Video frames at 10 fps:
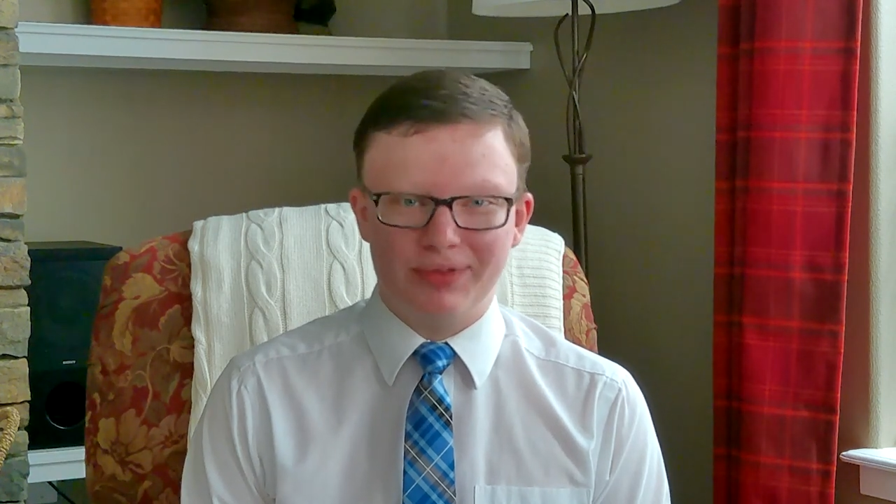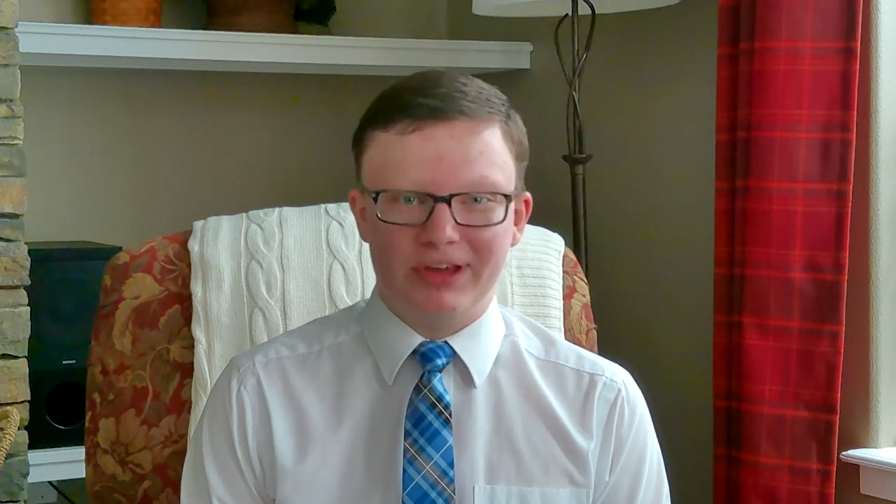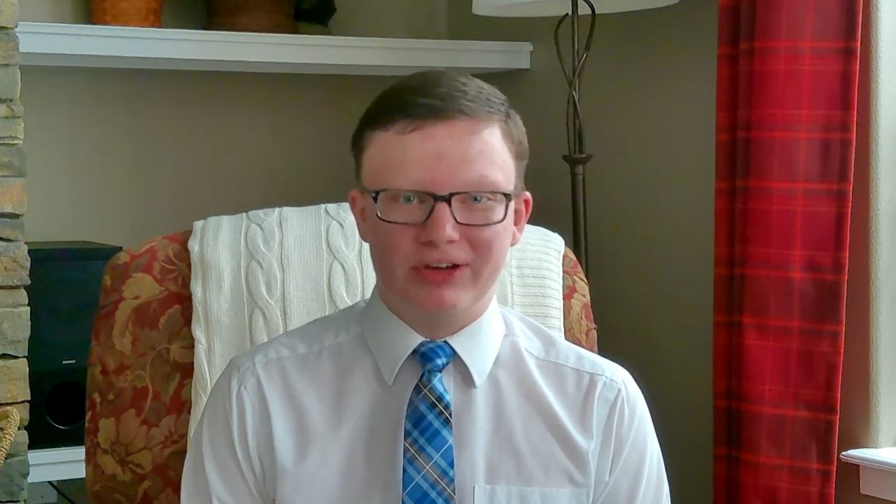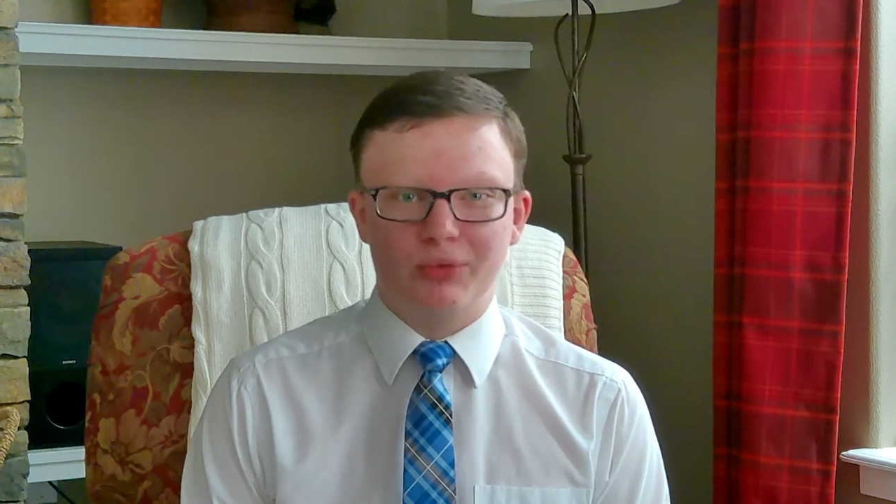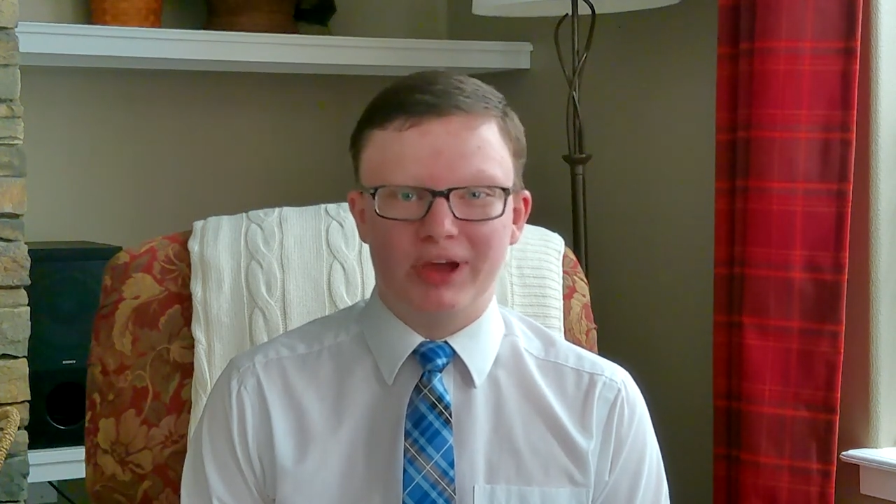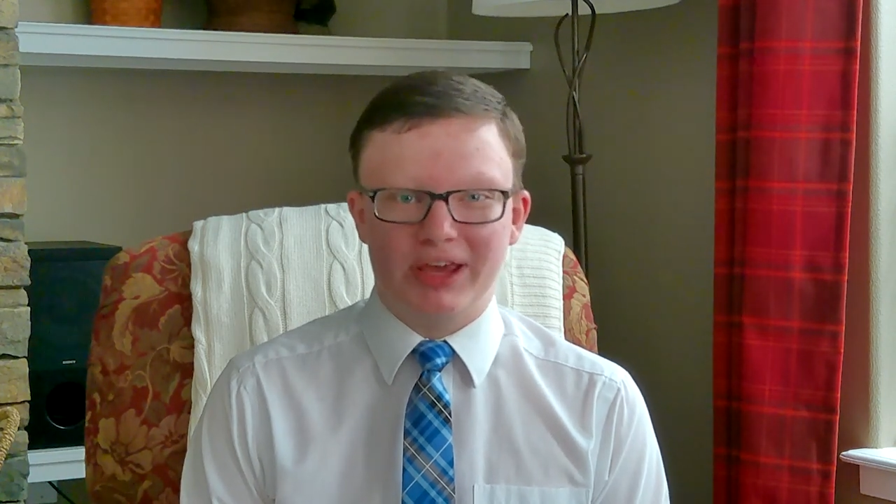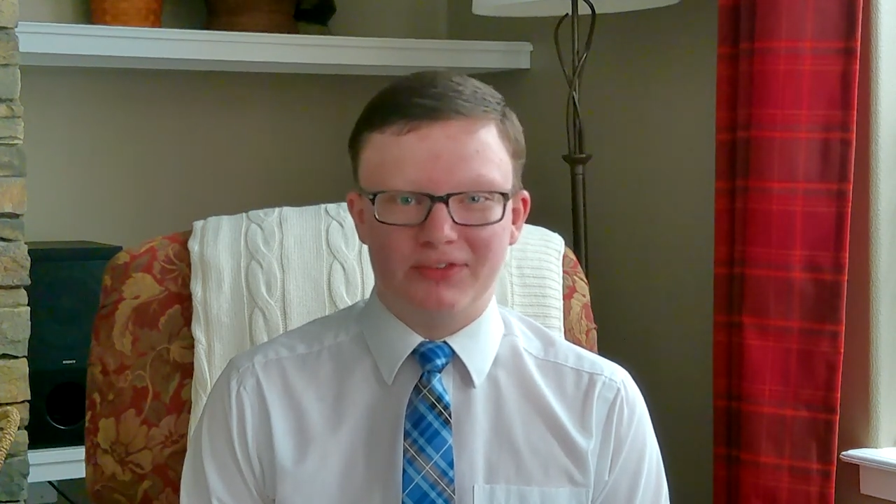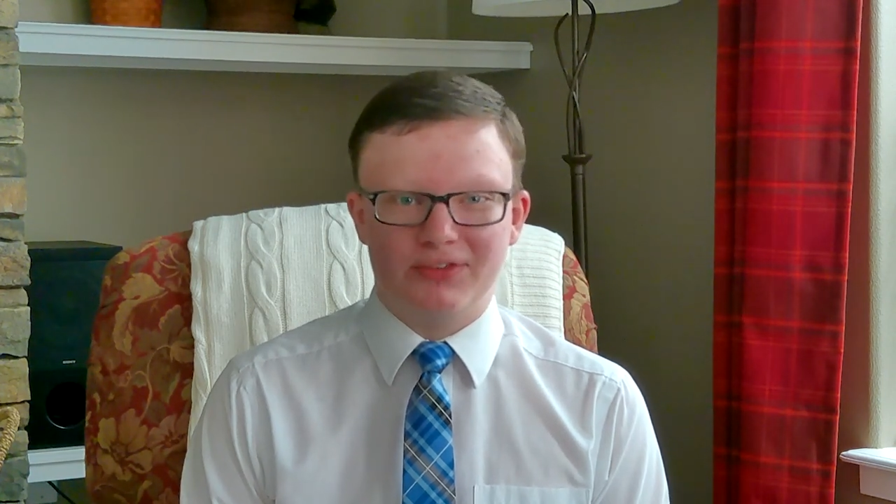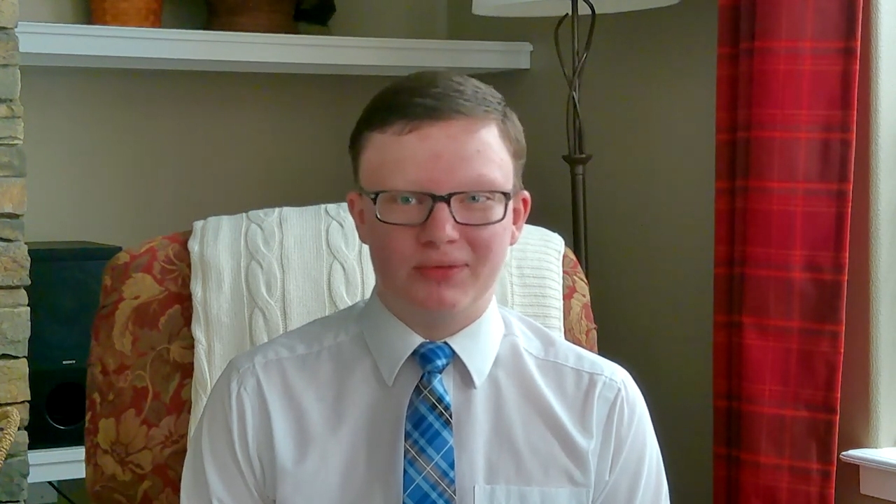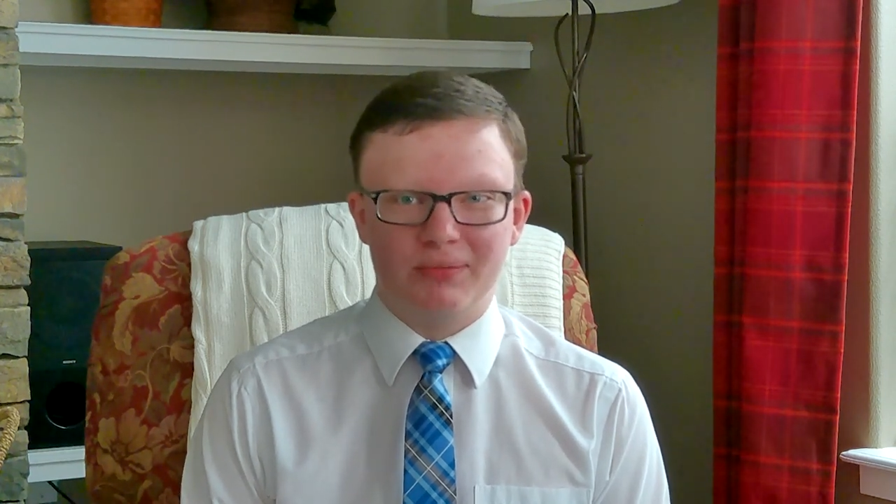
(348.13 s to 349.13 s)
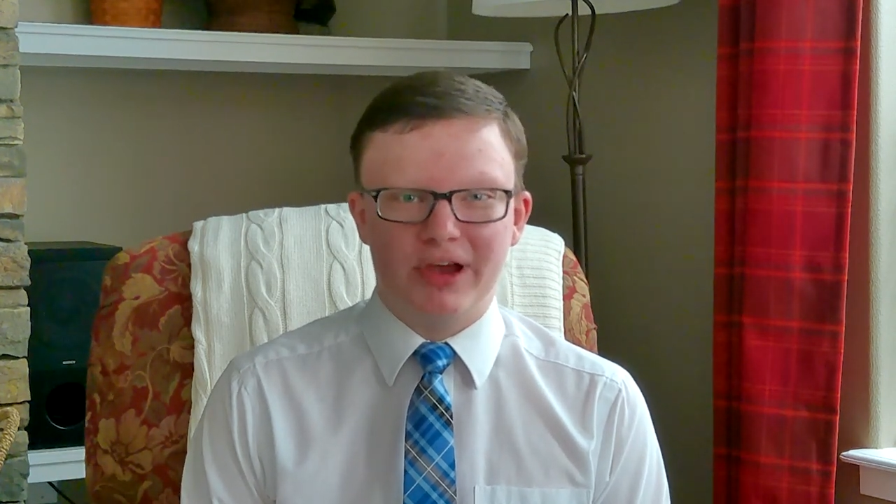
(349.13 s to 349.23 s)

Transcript: thing to waste.